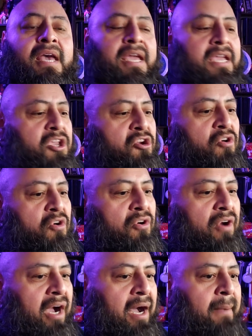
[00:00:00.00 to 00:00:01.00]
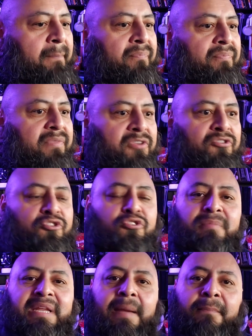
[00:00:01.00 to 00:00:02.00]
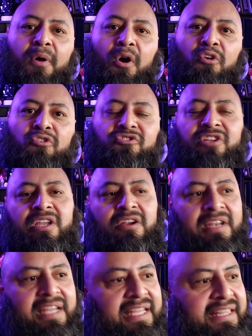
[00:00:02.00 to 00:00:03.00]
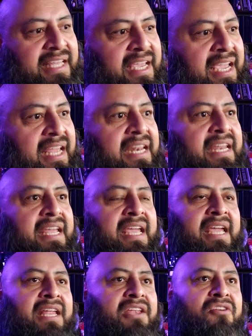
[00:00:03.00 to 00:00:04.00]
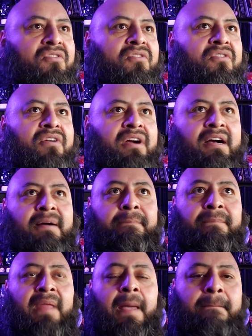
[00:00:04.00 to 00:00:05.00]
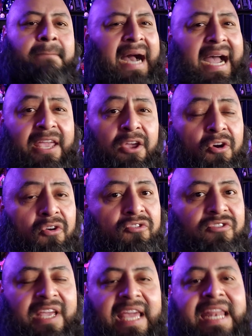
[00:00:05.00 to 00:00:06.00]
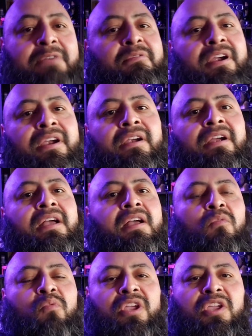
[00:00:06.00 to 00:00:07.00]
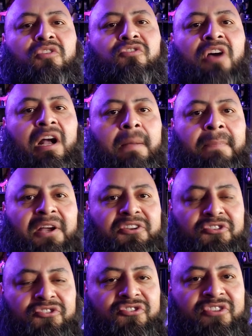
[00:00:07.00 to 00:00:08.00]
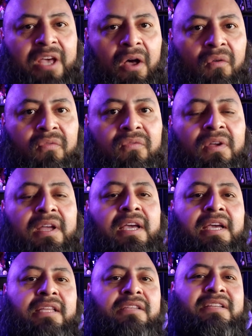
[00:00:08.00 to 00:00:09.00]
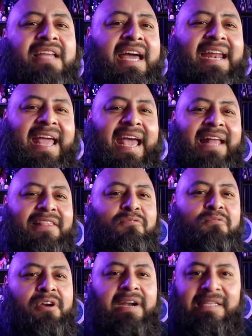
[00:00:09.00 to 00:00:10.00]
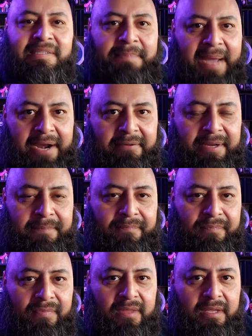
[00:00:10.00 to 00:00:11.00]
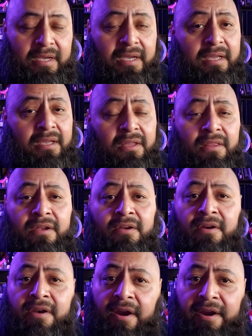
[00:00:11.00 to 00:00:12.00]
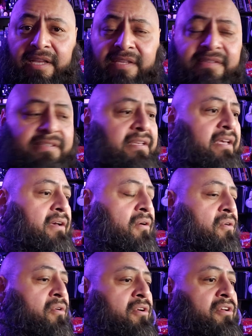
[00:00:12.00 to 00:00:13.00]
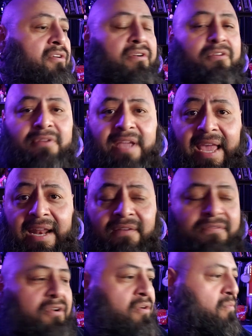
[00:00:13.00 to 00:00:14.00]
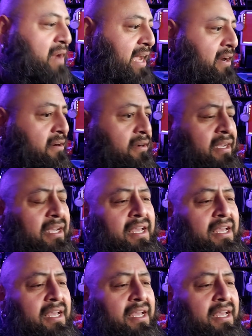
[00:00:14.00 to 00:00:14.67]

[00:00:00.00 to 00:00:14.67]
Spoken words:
in your social media posts and your LinkedIn and your bios, anywhere where you talk about yourself. Do not add the word aspiring. Either you're an artist or you're creative, you're a writer.